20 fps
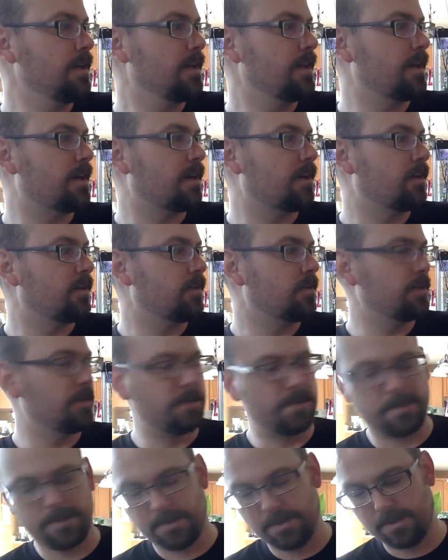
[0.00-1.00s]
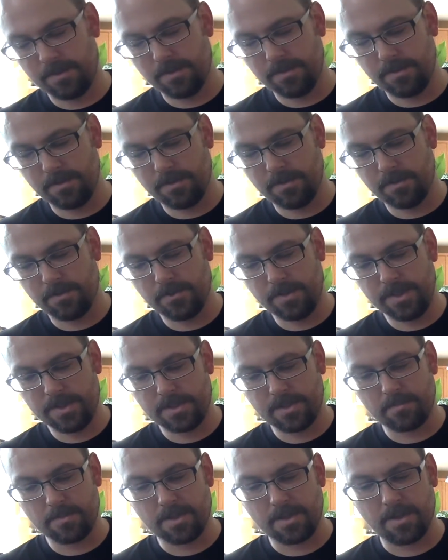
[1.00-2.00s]
Now, the reason
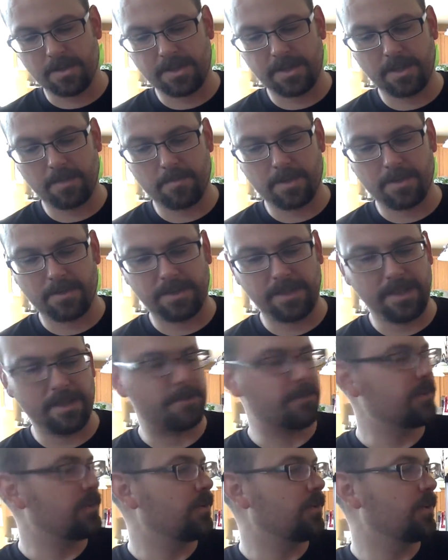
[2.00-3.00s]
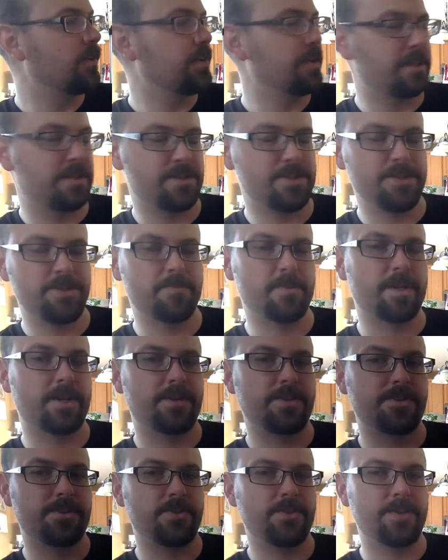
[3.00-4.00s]
I'm talking about the F chord in G minor
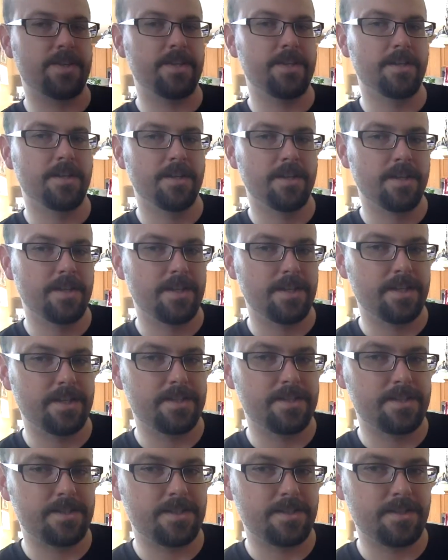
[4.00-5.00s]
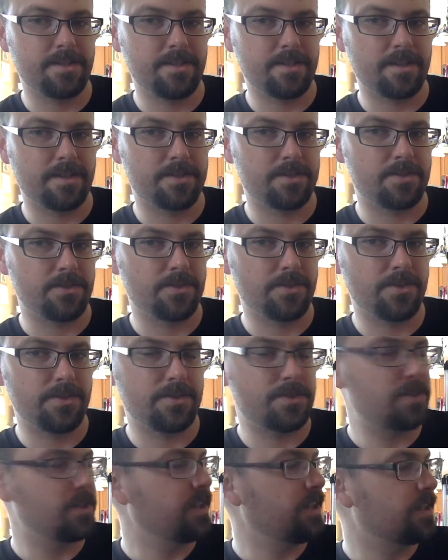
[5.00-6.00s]
tuning is, as you'll
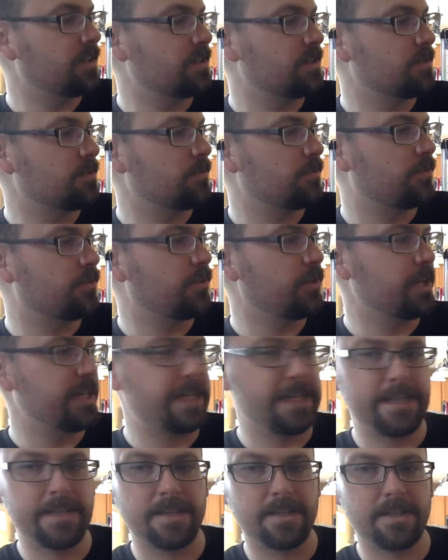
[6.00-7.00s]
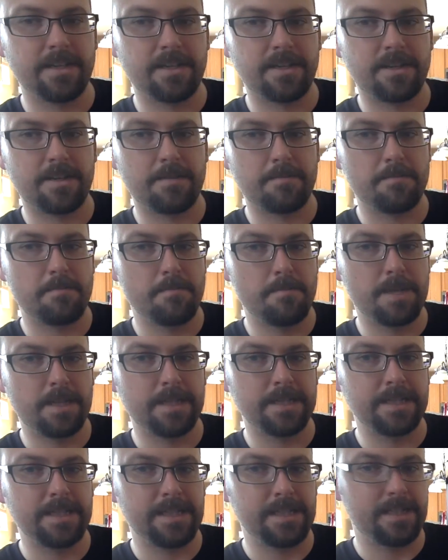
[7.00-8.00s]
notice, you get some free
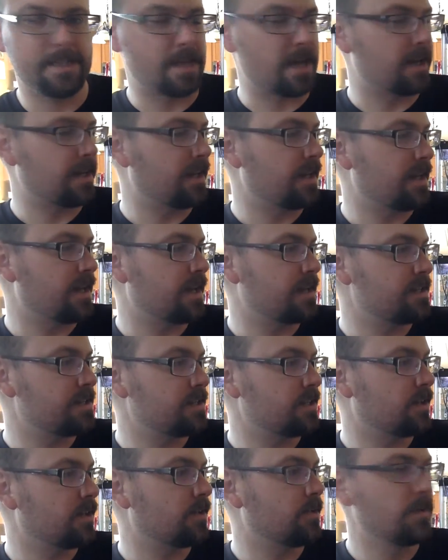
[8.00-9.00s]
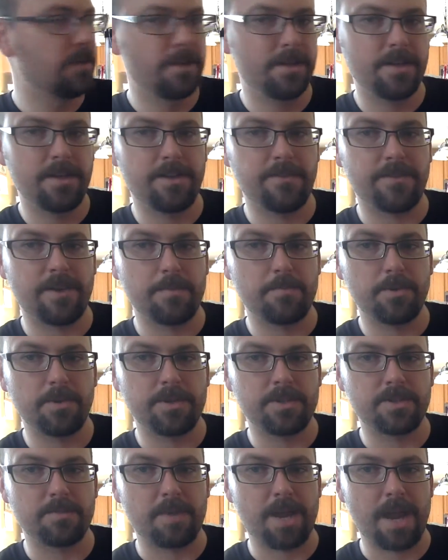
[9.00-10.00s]
melody out of that. So if I put
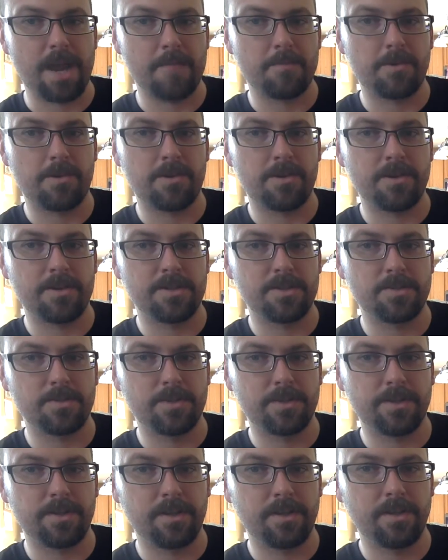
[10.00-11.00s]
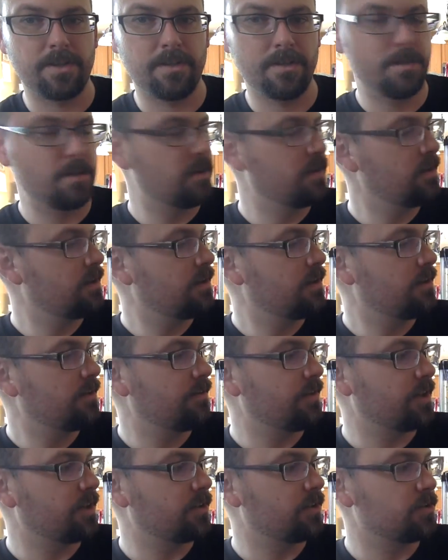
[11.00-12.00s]
some hammer-ons where the
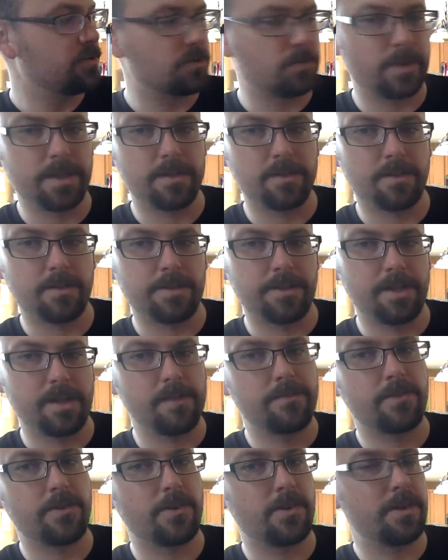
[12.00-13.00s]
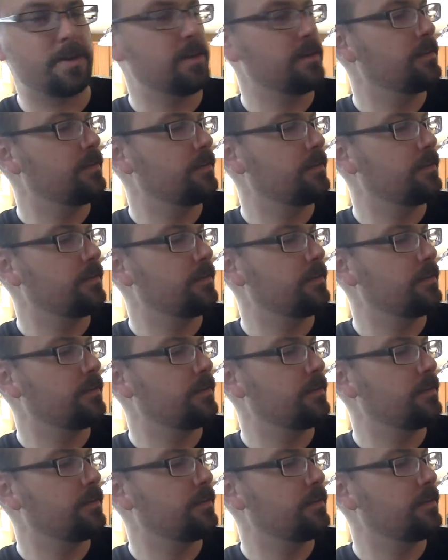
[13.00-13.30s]
fingers went on the F chord,